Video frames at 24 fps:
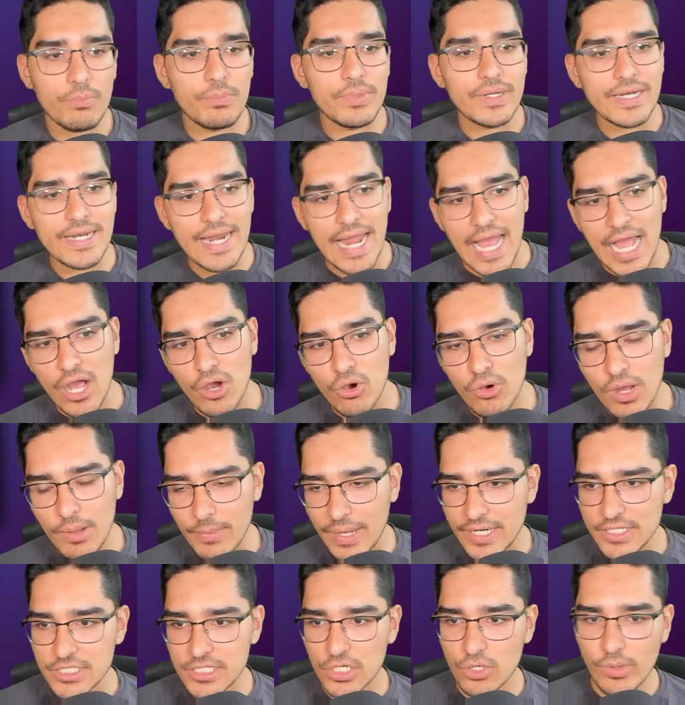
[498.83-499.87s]
But now I'm
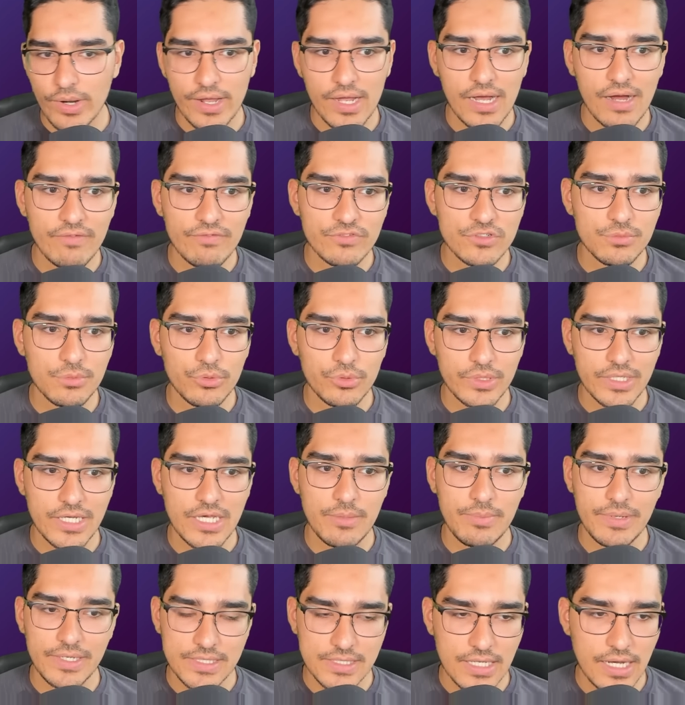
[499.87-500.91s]
actually quite comfortable with
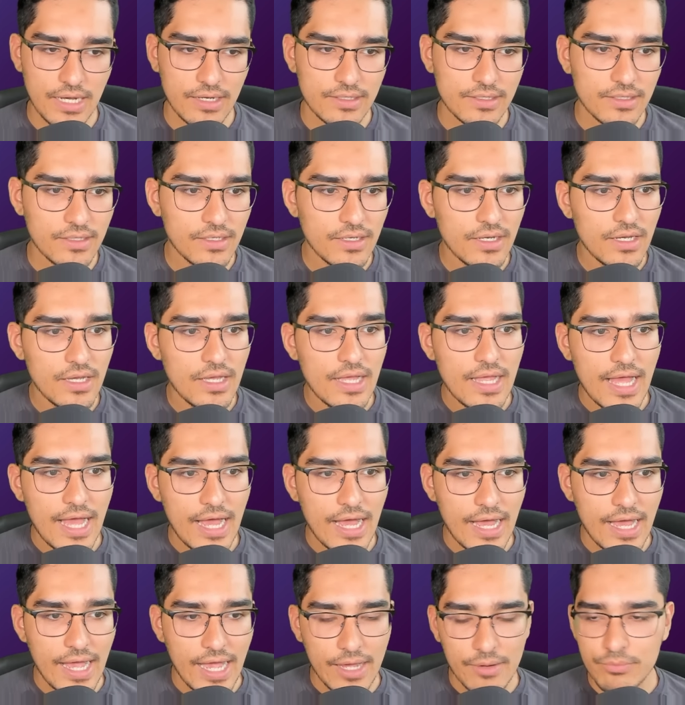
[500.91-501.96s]
keeping Saka
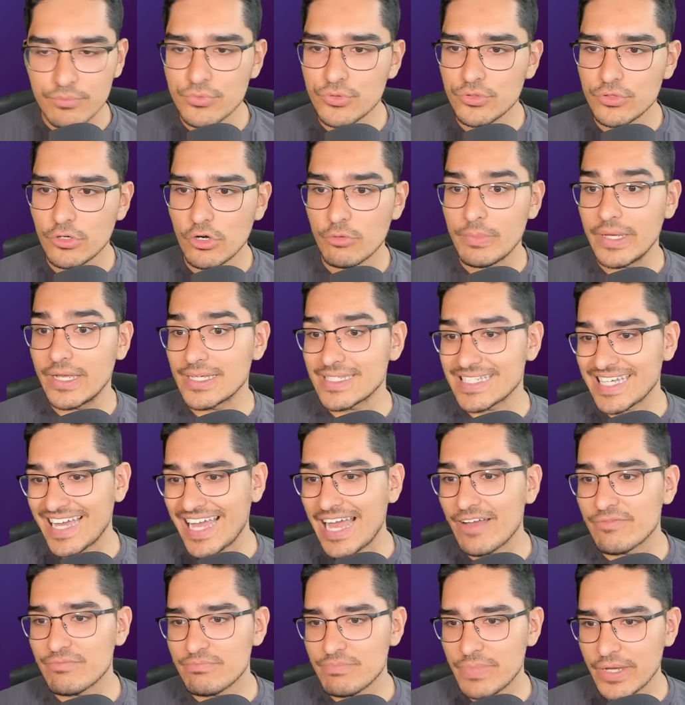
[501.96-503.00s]
and Bruno because I
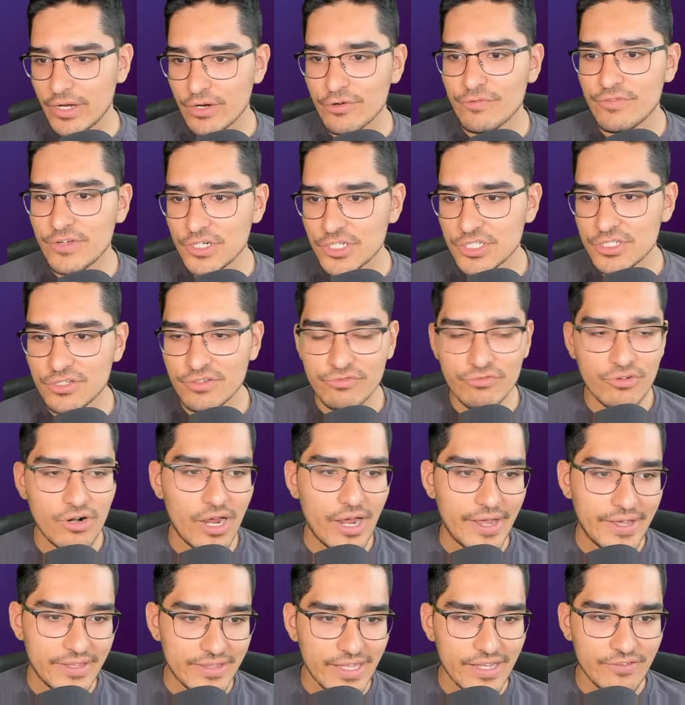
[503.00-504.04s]
have bigger fish to fry.
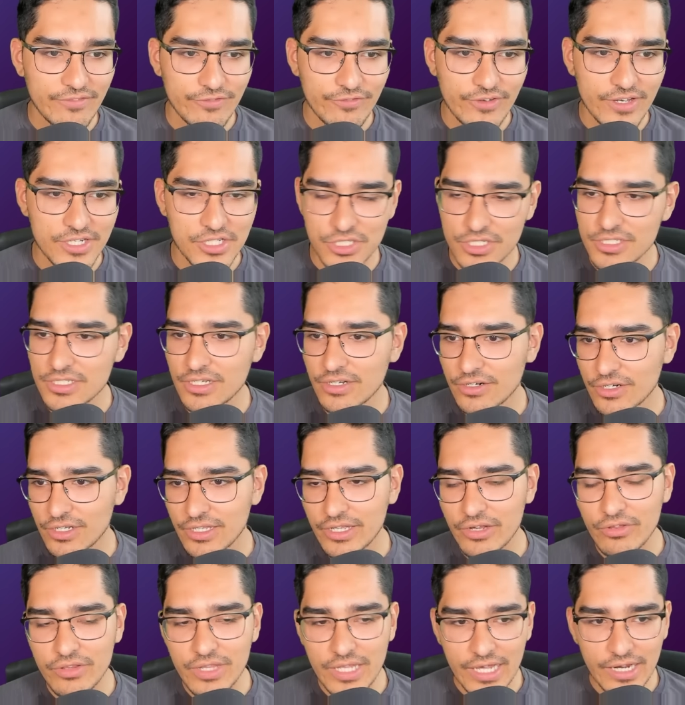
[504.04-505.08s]
And that fish is on
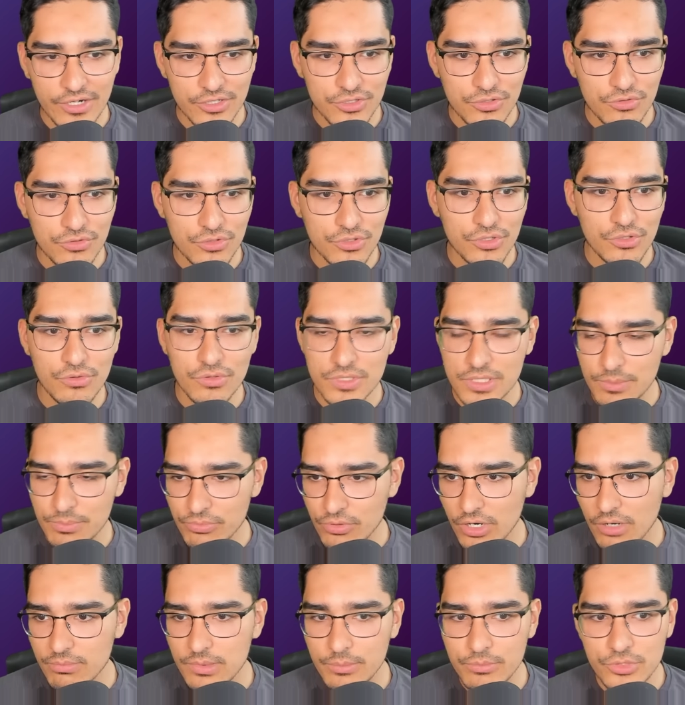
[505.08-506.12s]
clearly NKUNKU, who's a
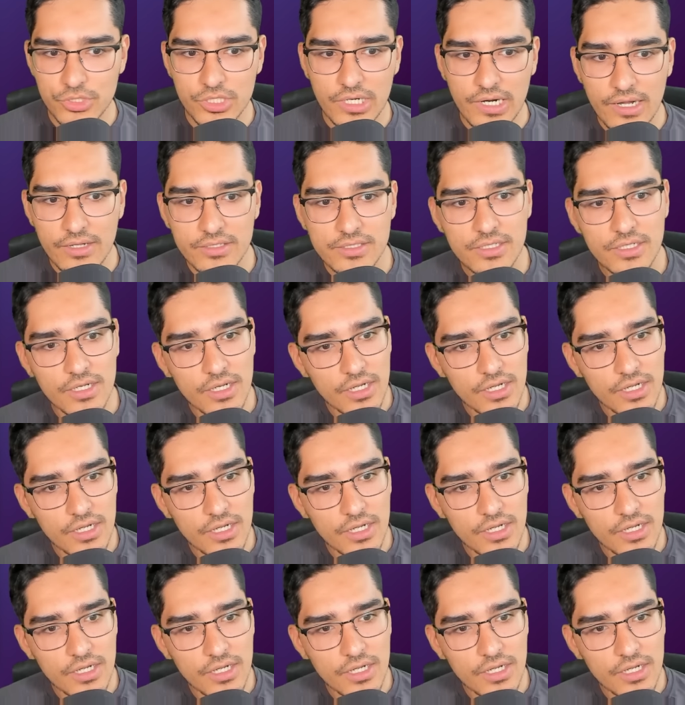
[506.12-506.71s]
problem child.